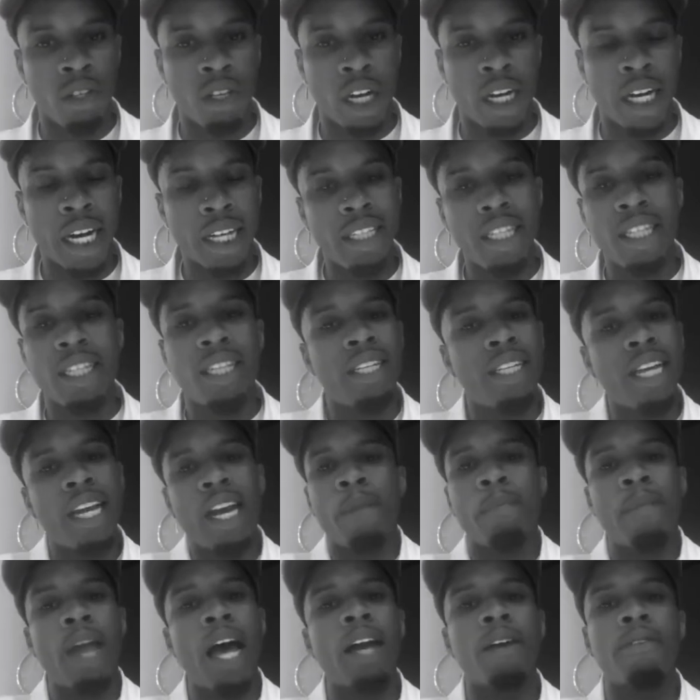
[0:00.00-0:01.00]
I know what I
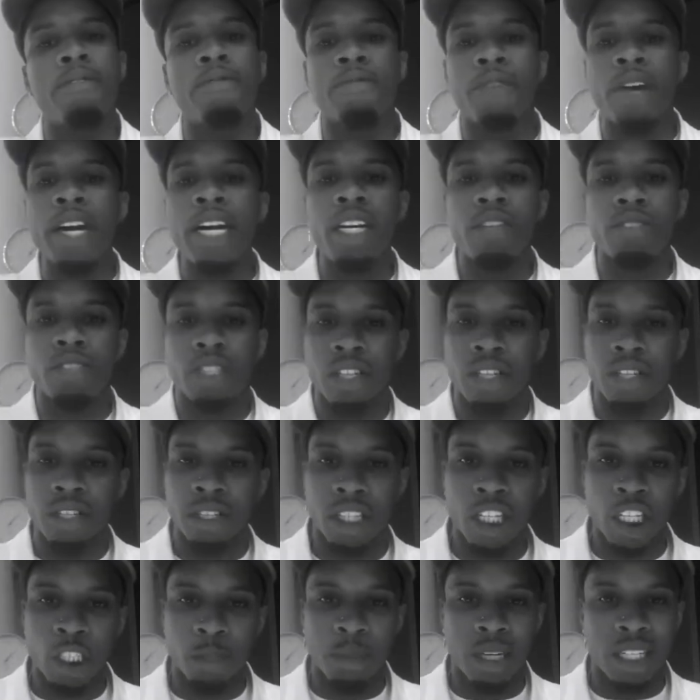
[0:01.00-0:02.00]
know. And at the end of
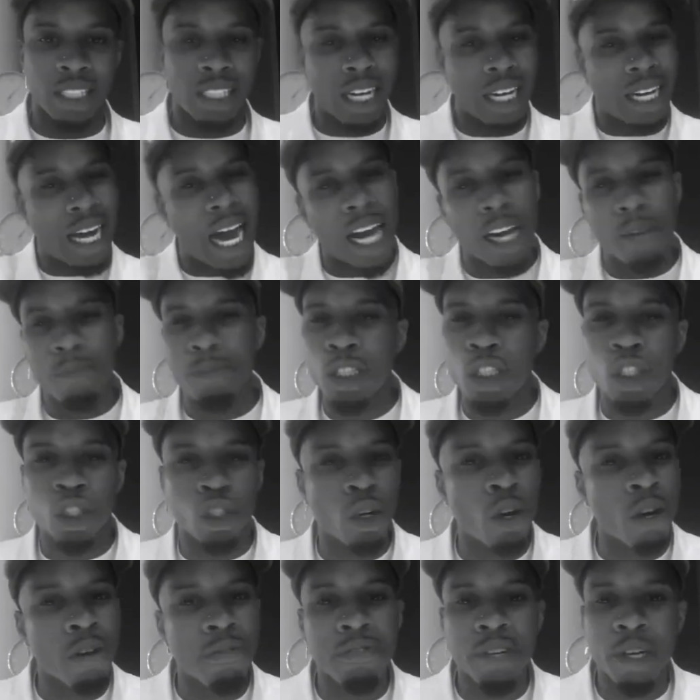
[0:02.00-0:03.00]
the day, I'm not afraid of
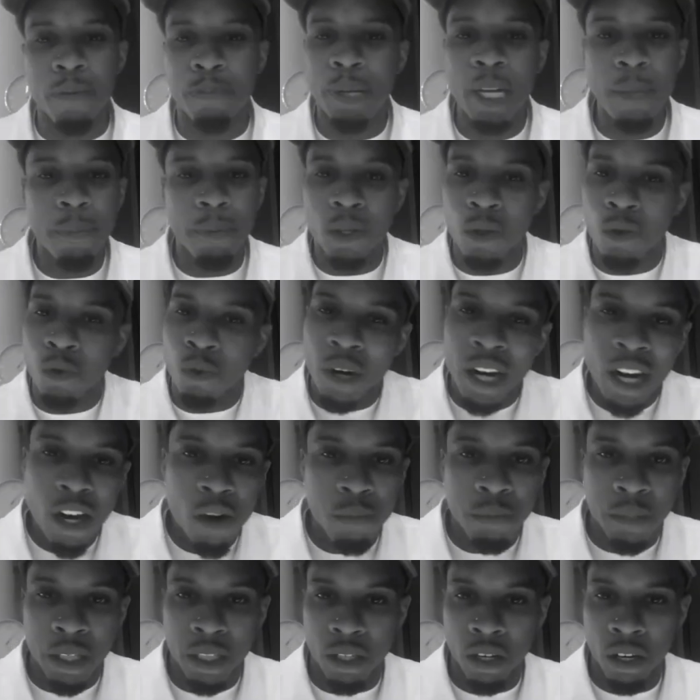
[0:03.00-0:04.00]
certain things because I gotta be
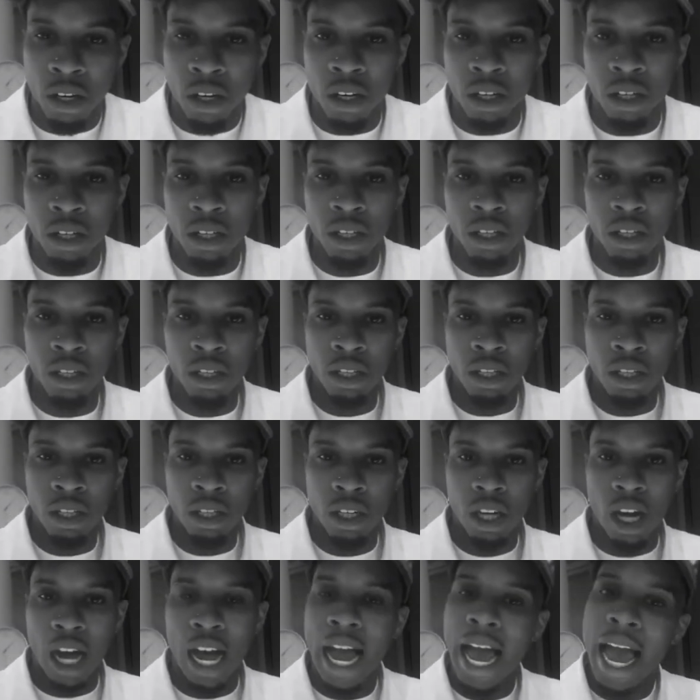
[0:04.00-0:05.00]
strong for the people
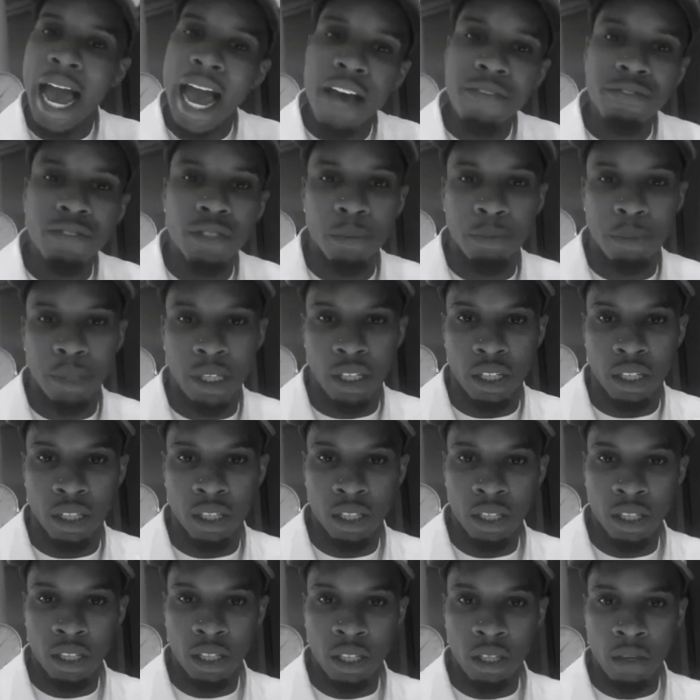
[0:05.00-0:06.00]
around me, dog.
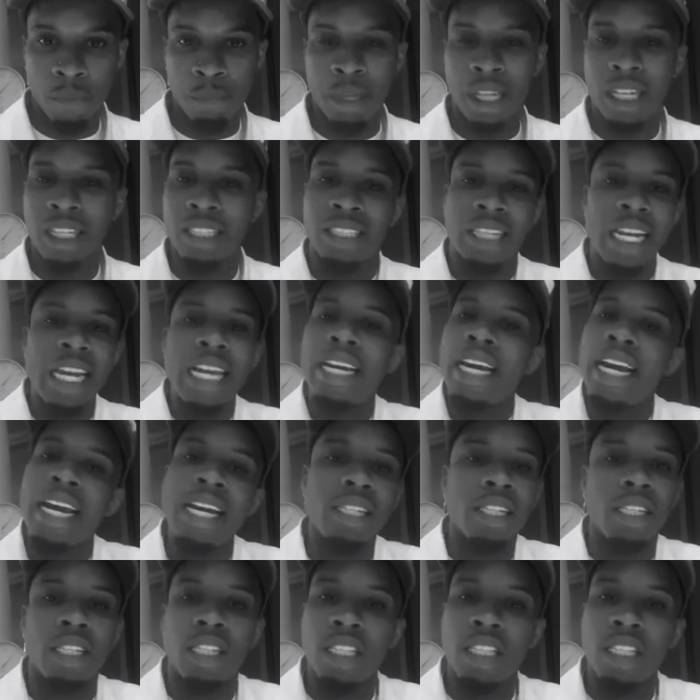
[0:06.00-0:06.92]
I have to be.